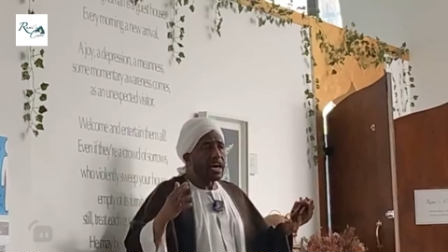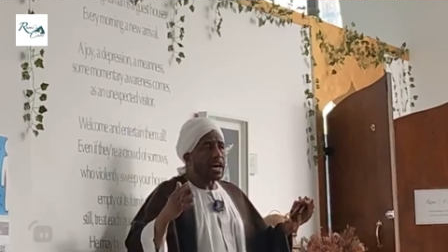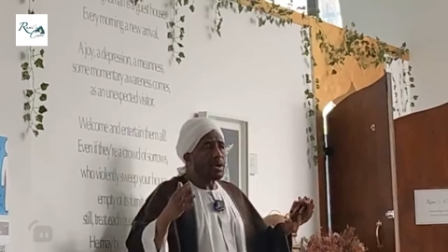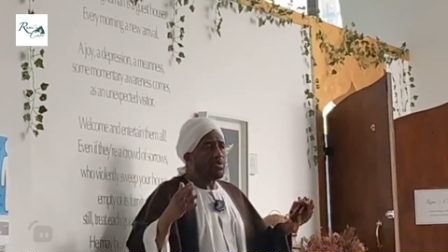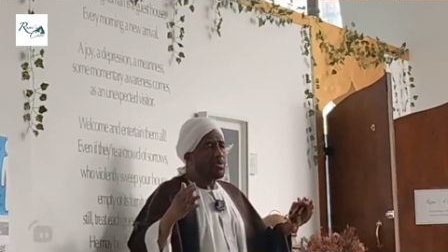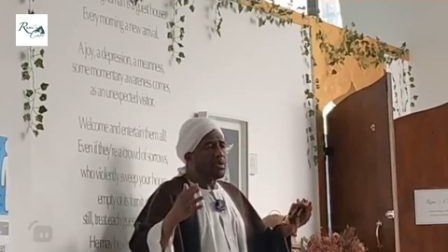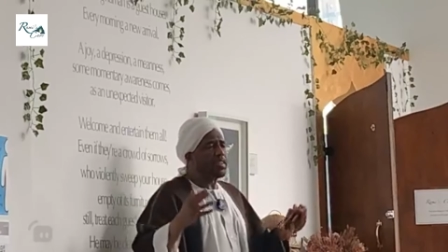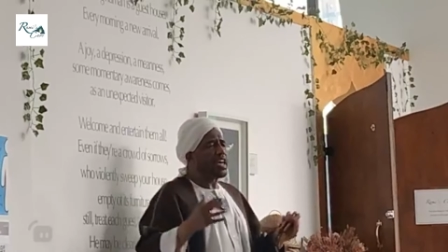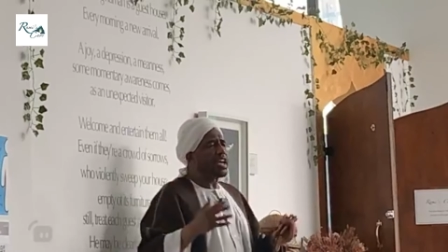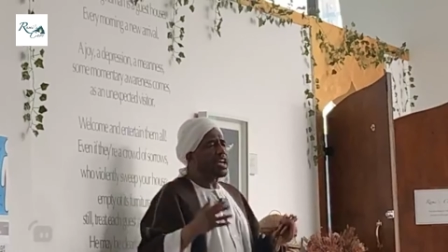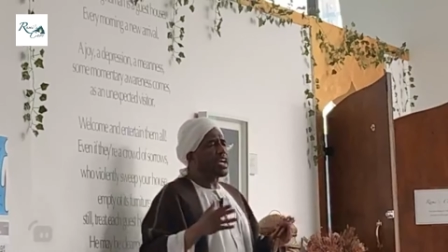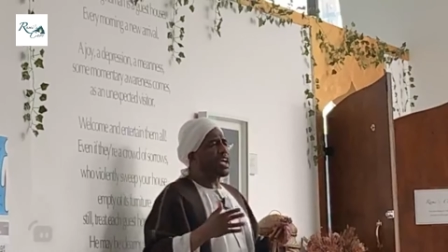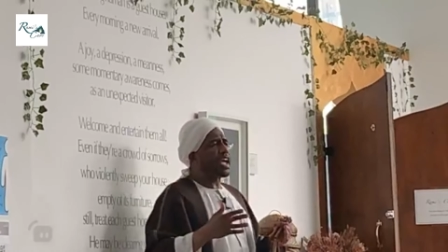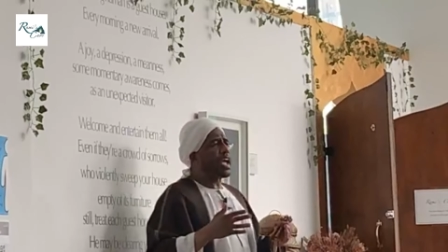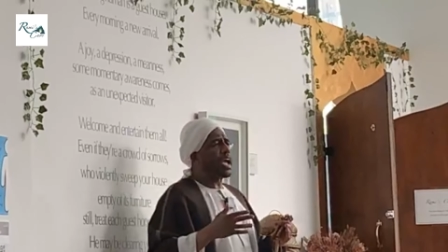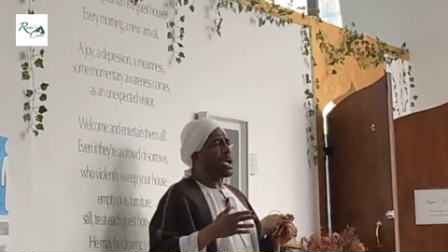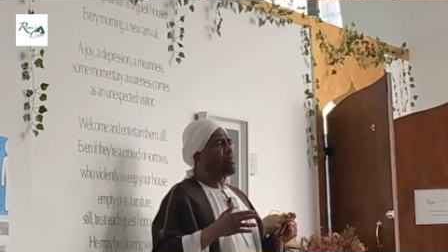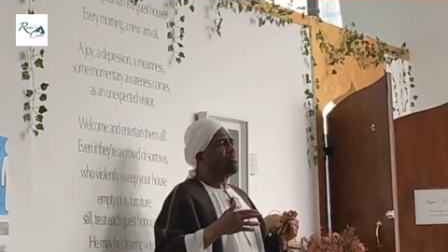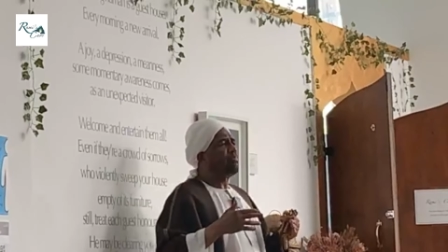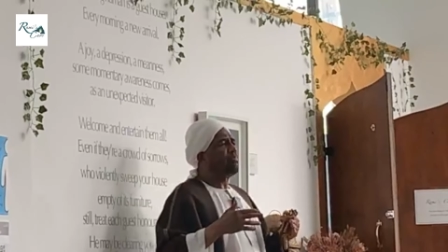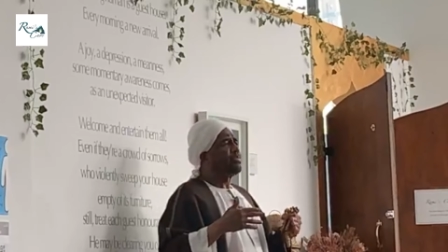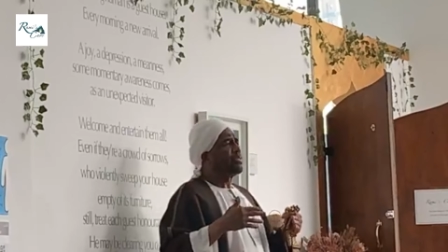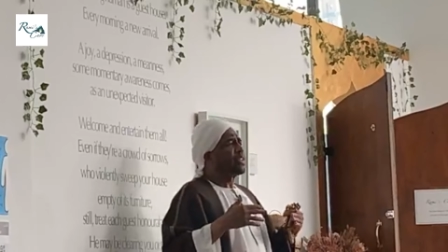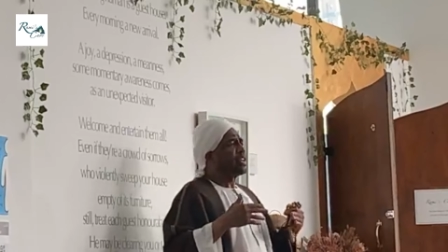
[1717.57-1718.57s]
And when they
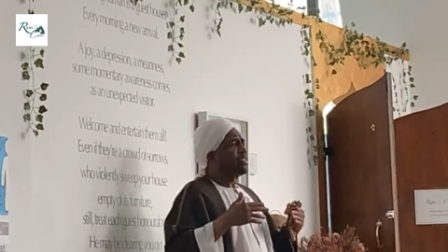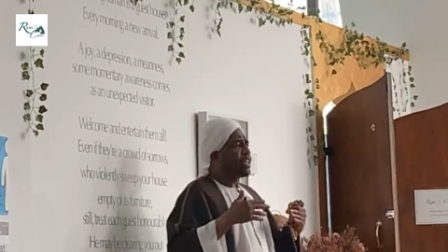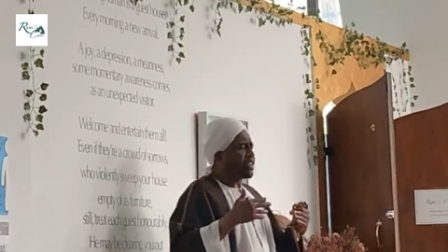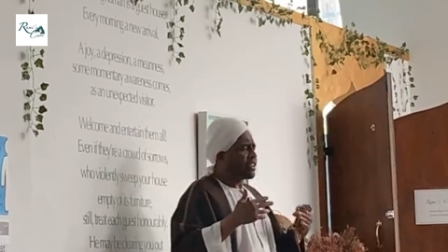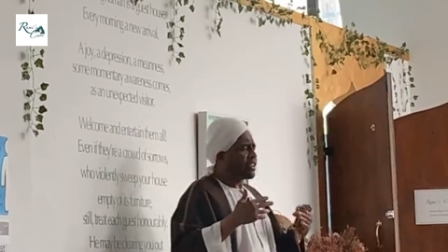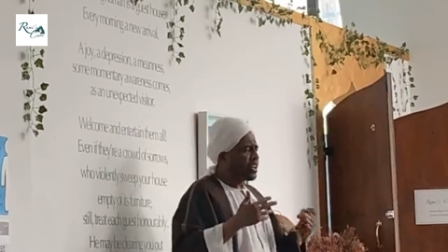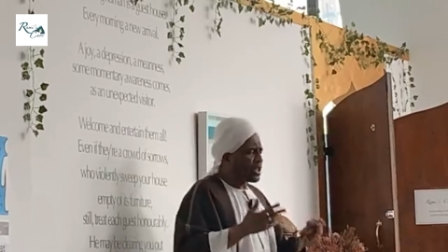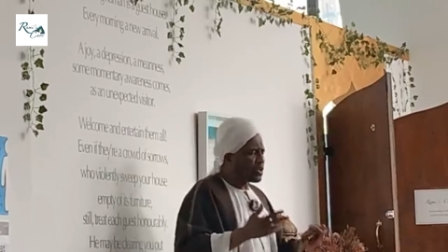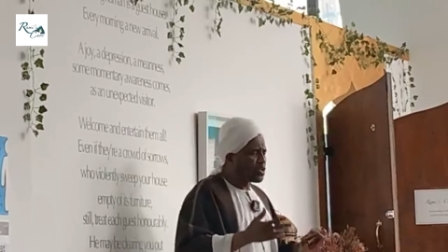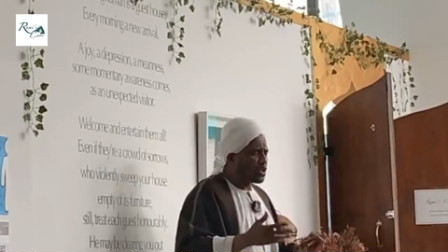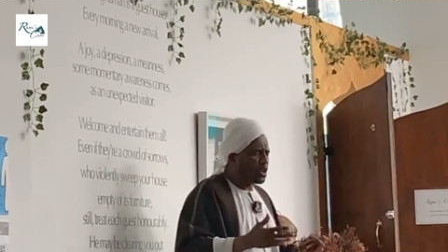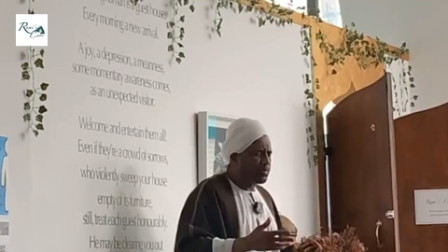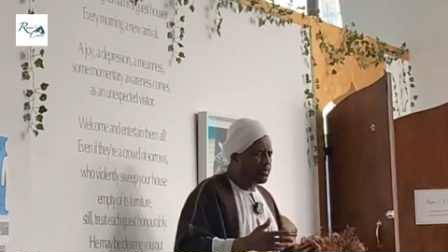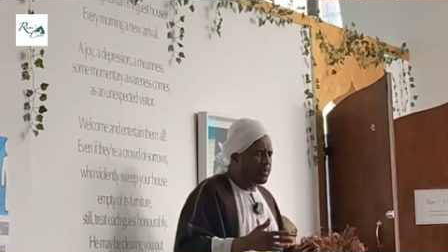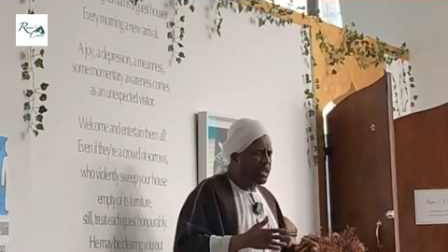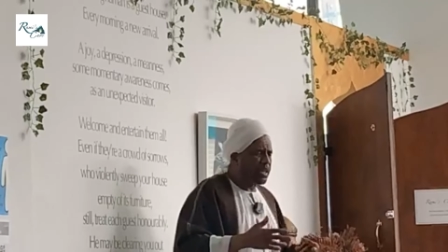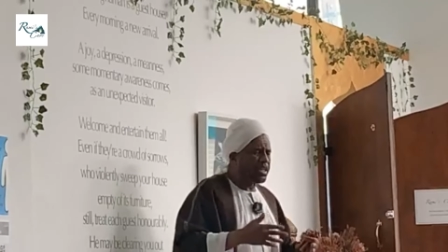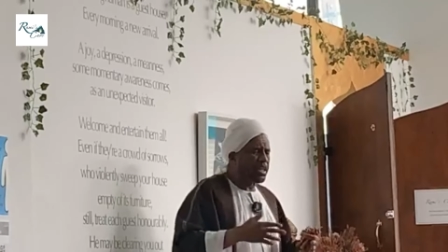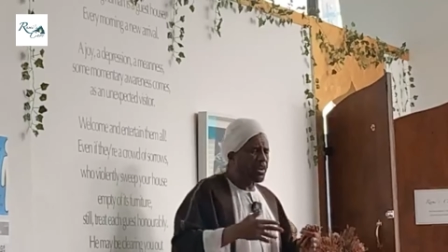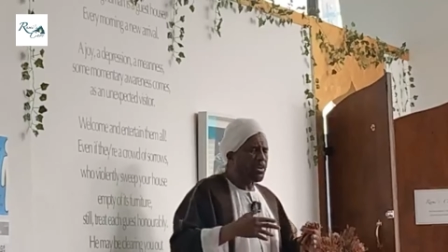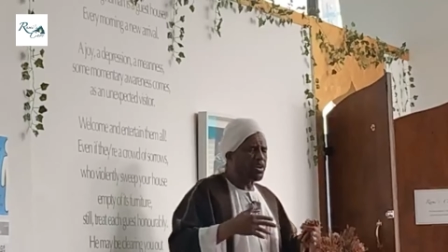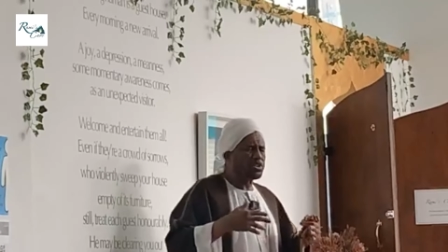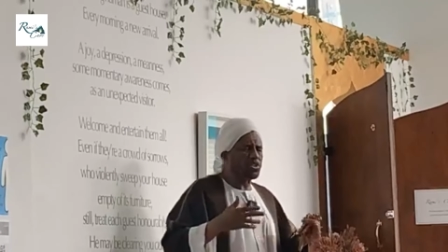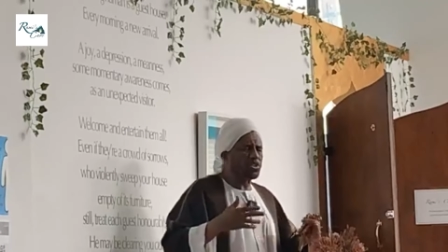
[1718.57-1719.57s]
came, they sat with
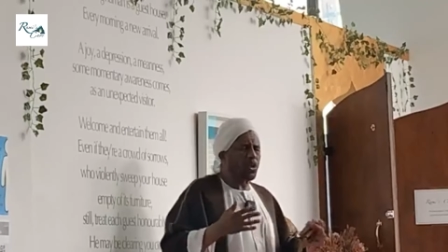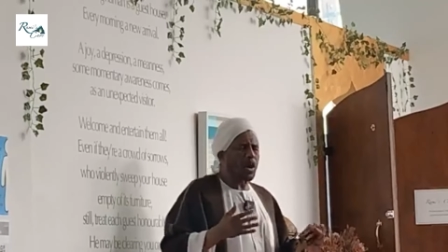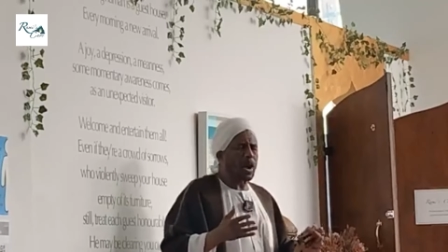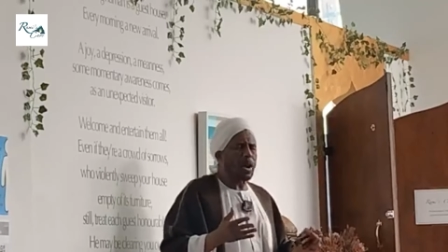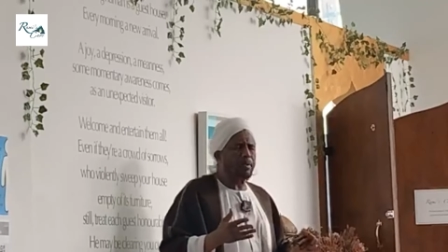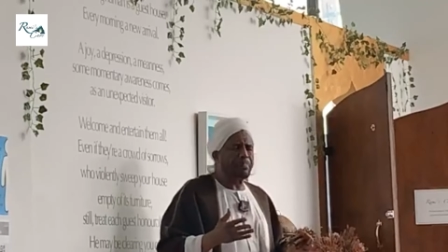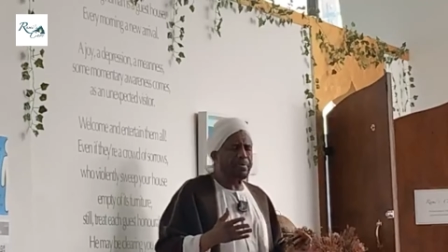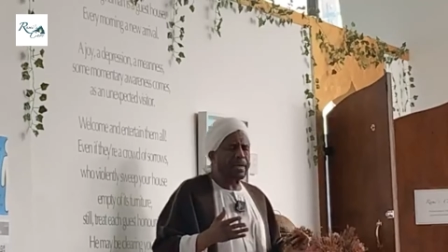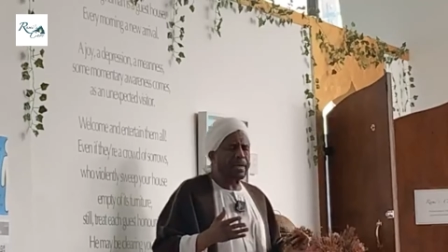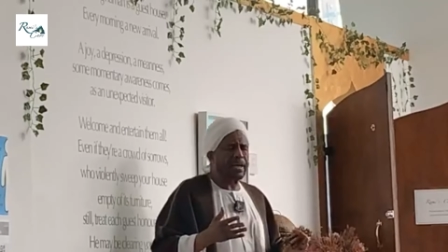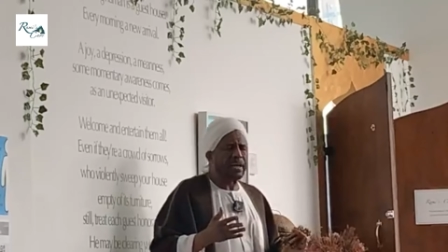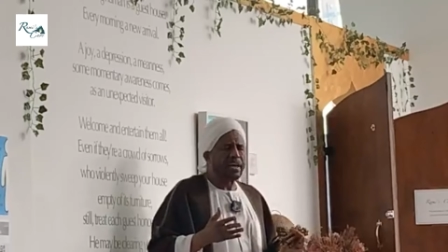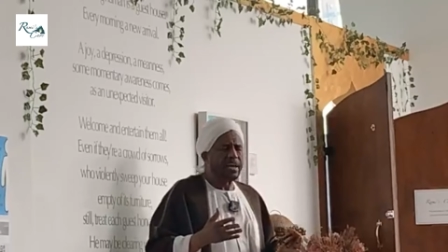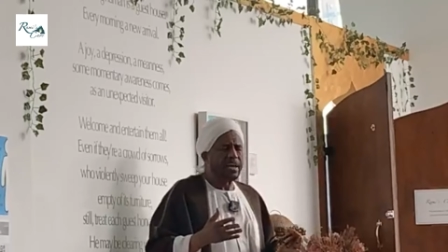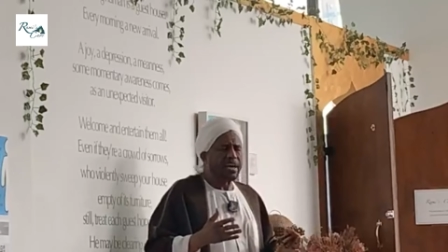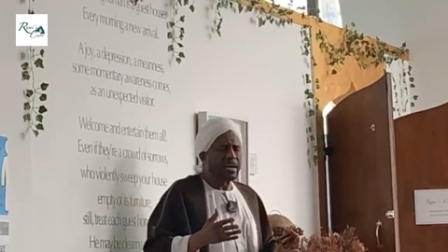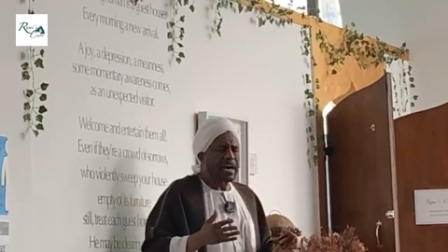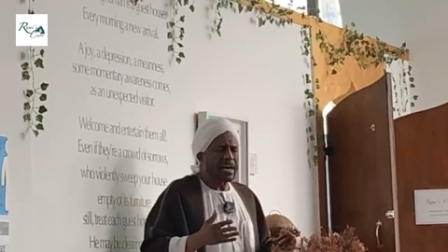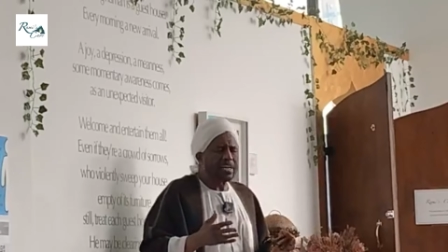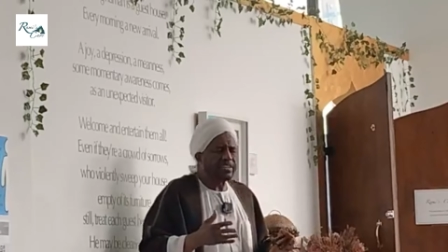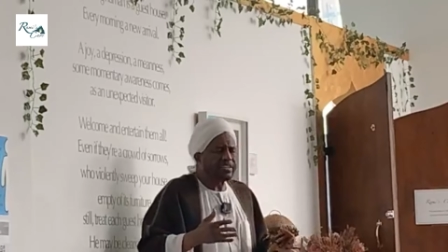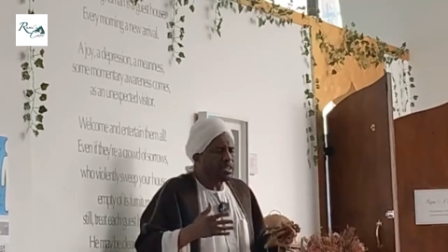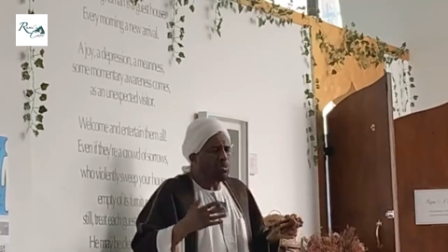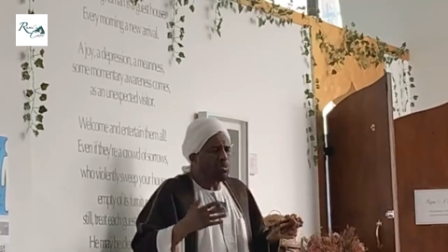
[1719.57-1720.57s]
me, they were so happy.
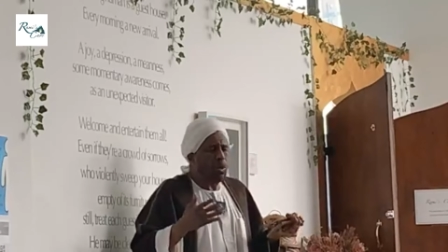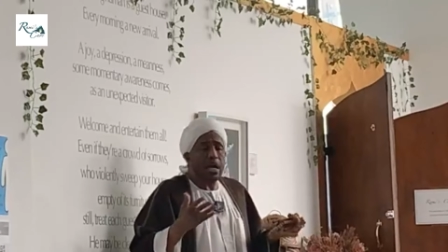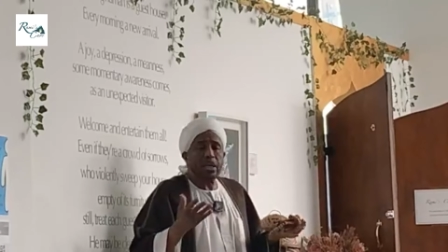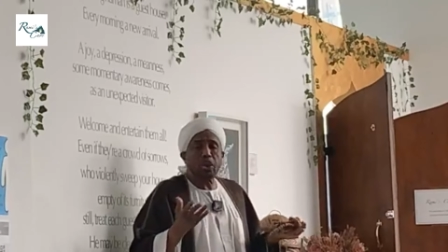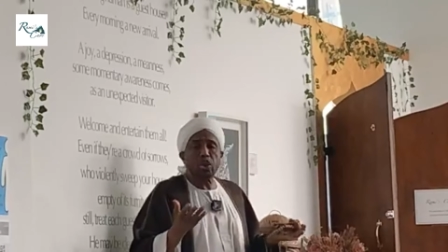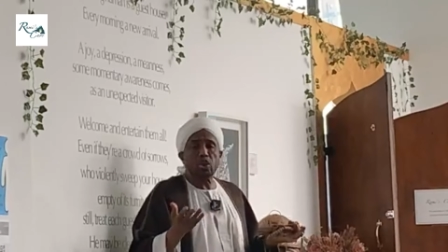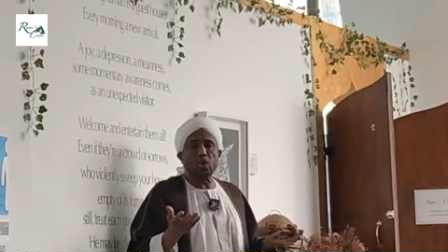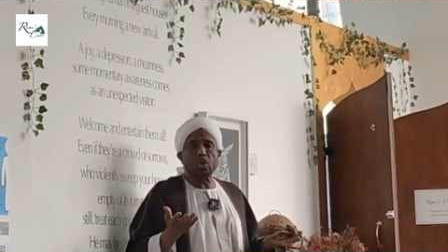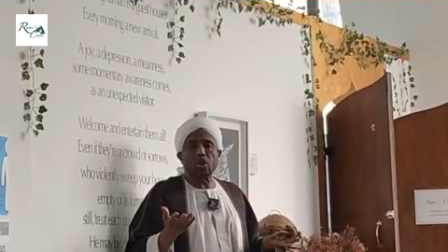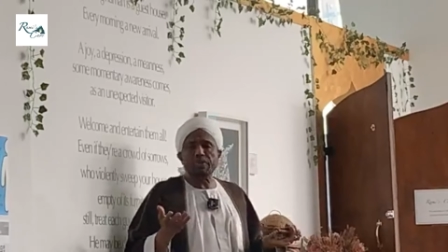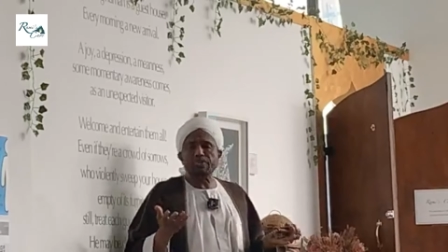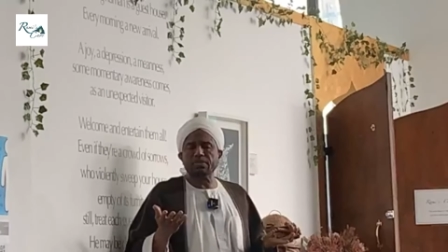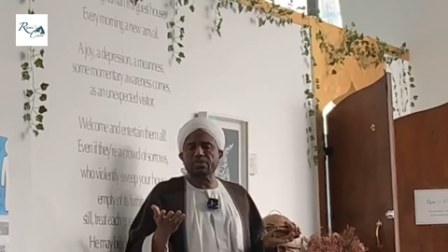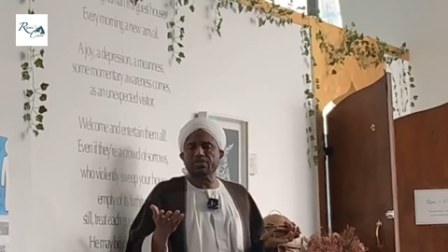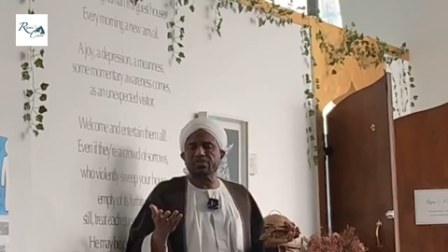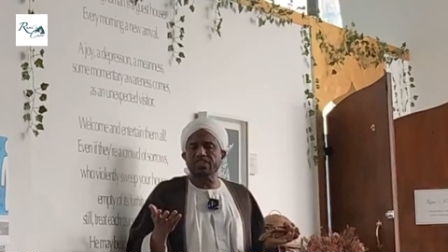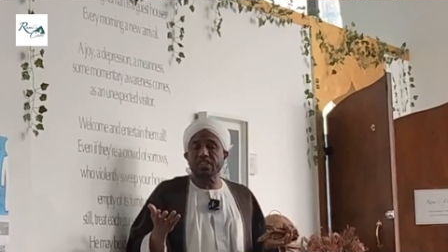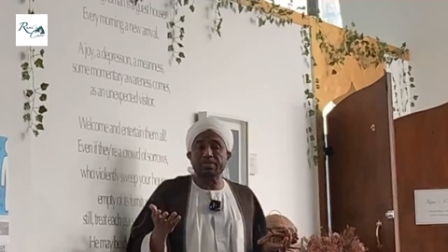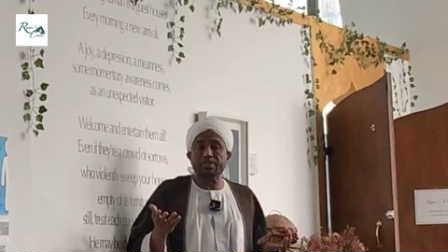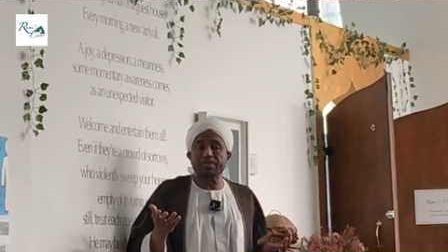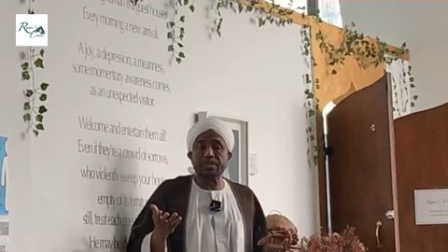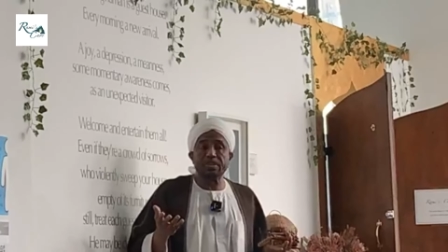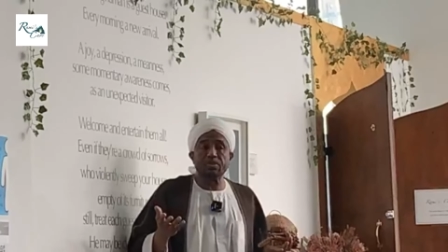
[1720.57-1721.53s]
I said, why did you come to visit